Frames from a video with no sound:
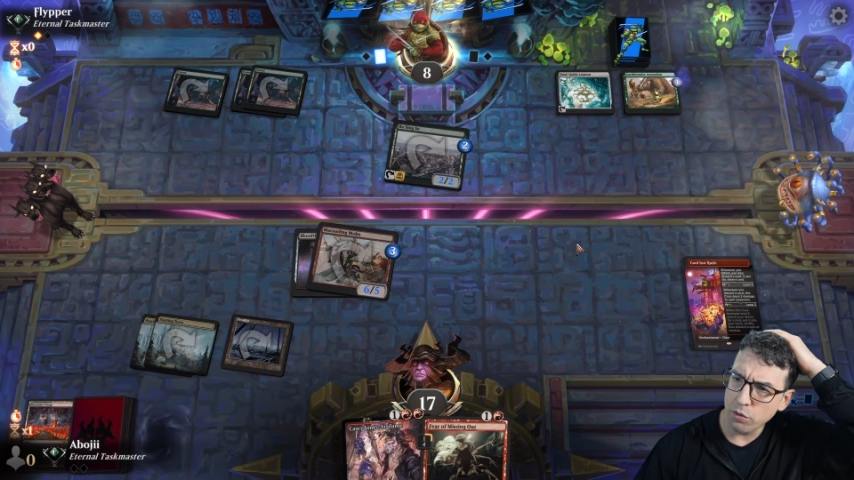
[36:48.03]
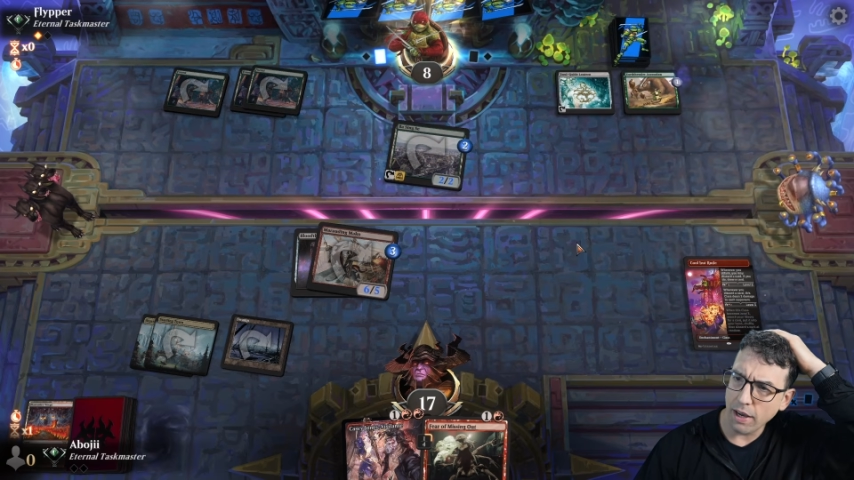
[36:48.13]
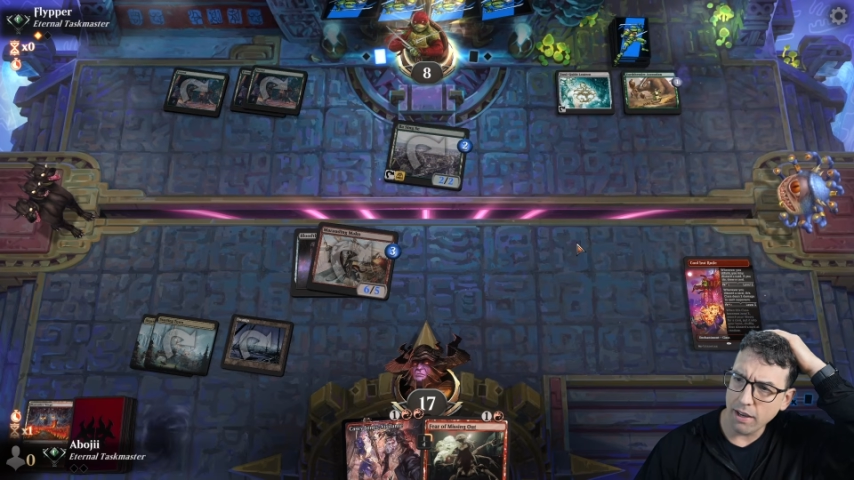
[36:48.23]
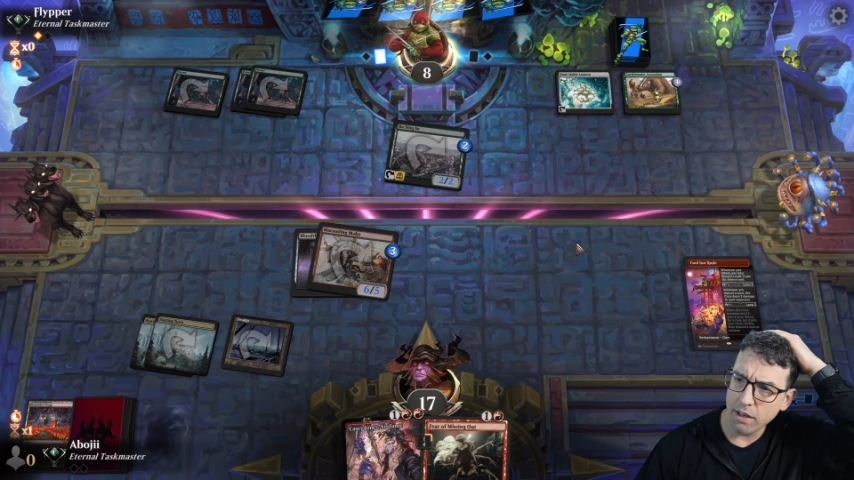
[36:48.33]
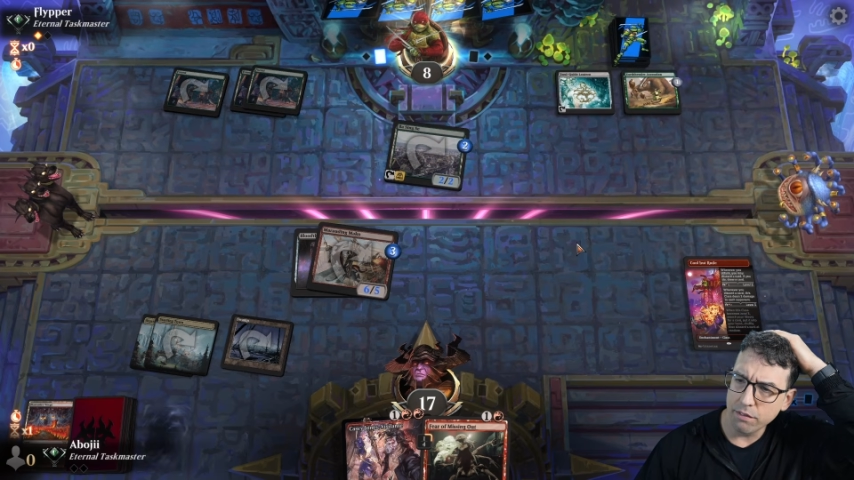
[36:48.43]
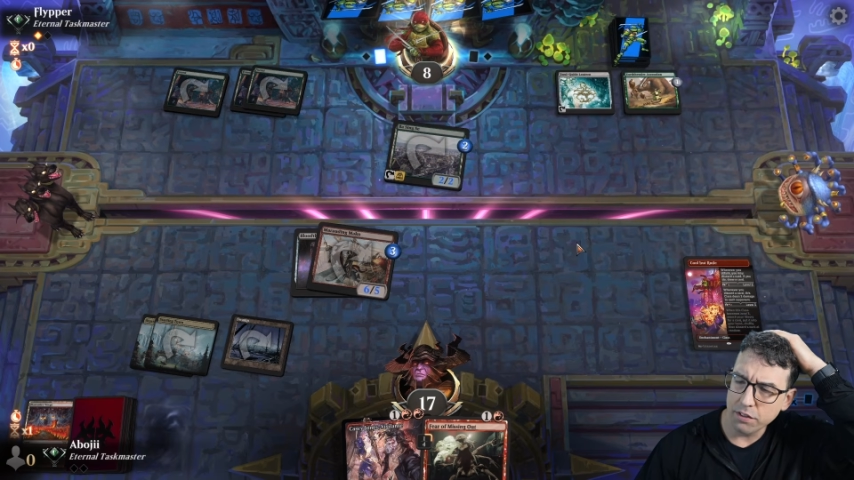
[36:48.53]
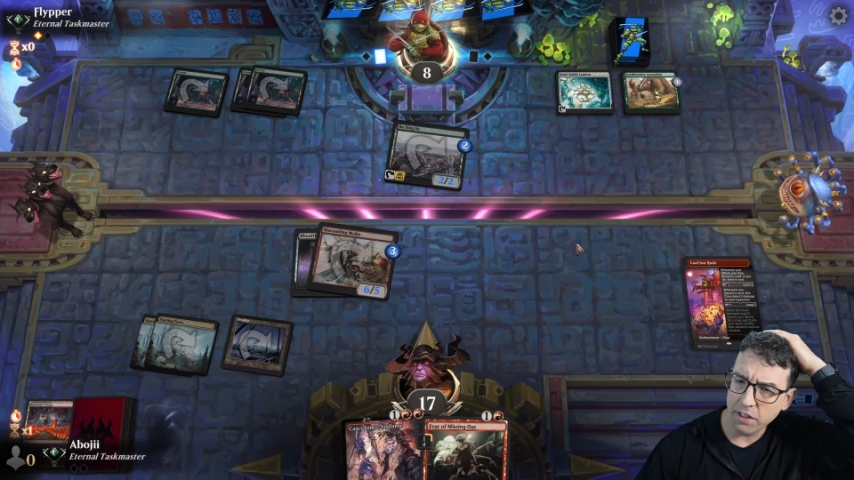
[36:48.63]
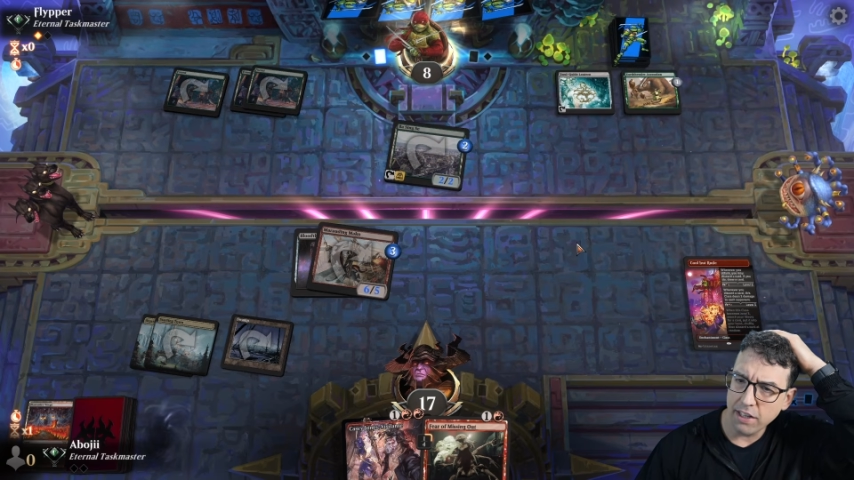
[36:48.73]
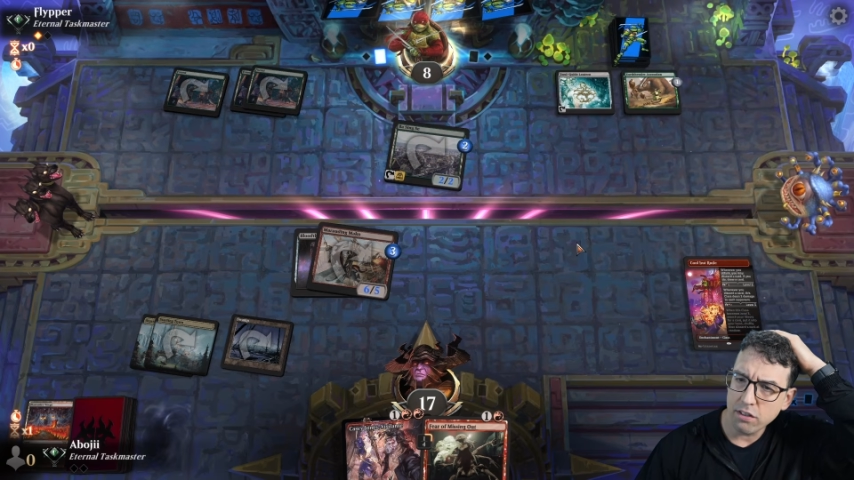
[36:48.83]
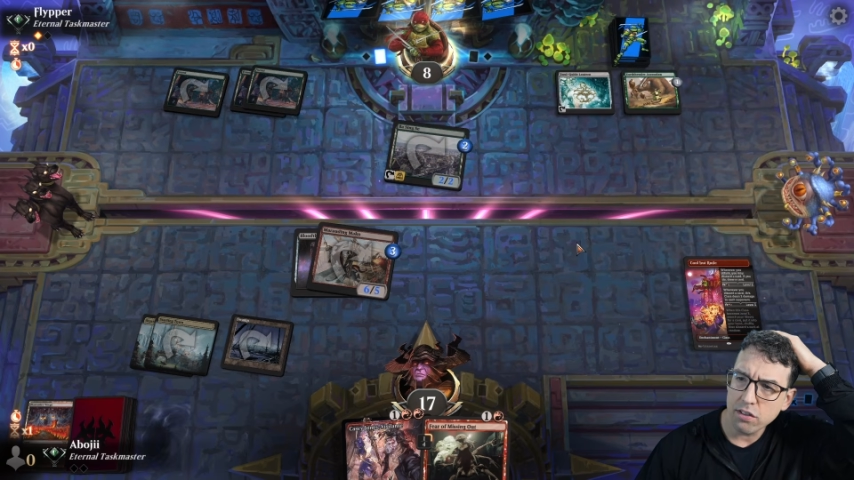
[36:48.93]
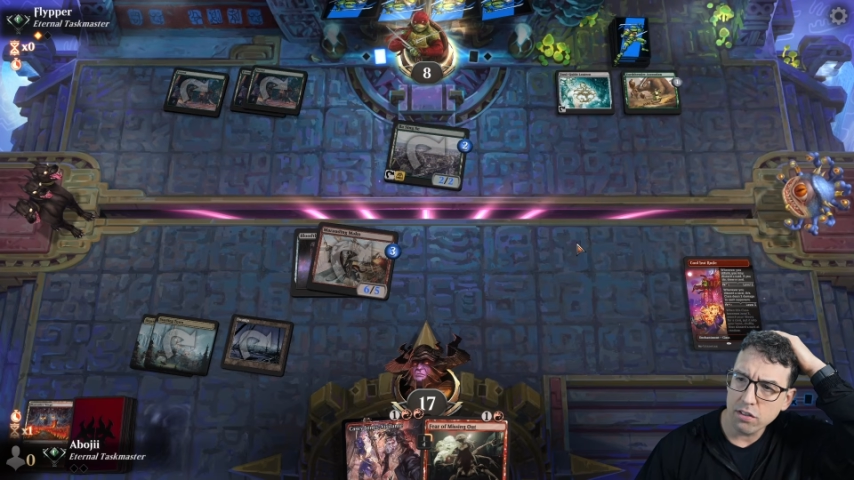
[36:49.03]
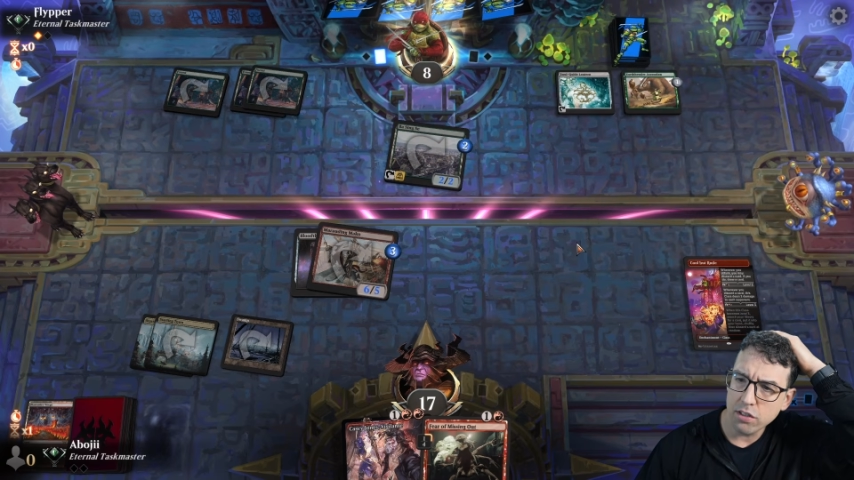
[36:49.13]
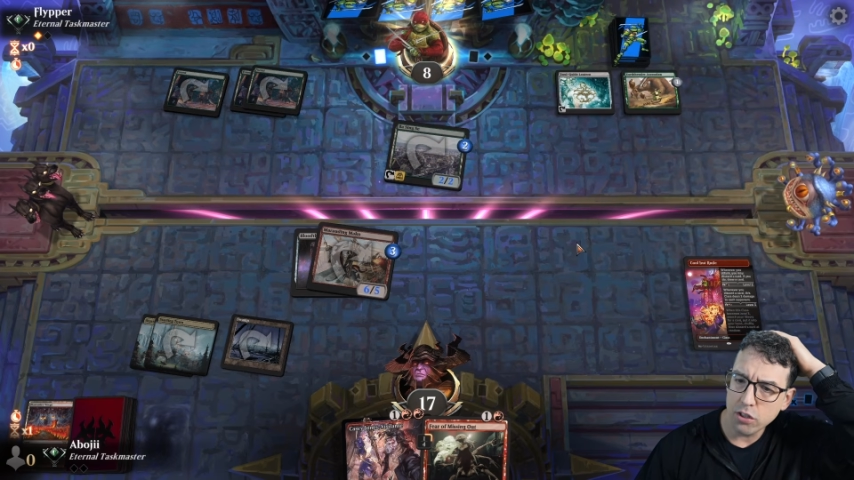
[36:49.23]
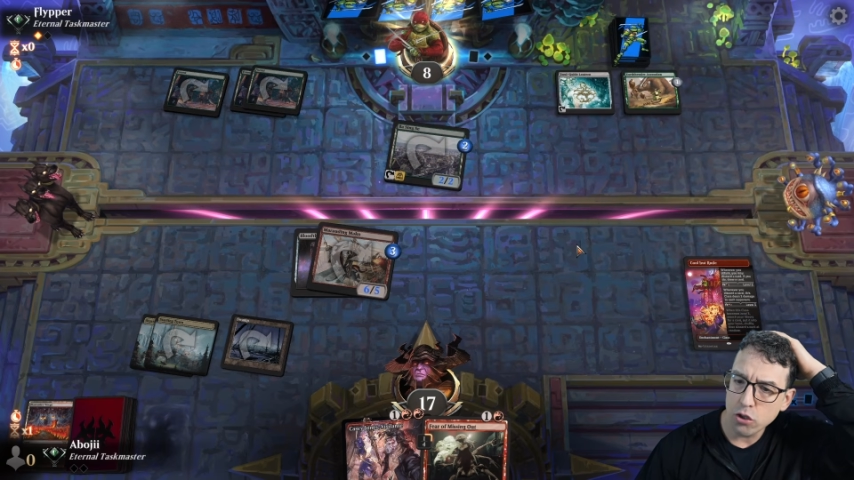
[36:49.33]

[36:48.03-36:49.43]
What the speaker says: have is Casey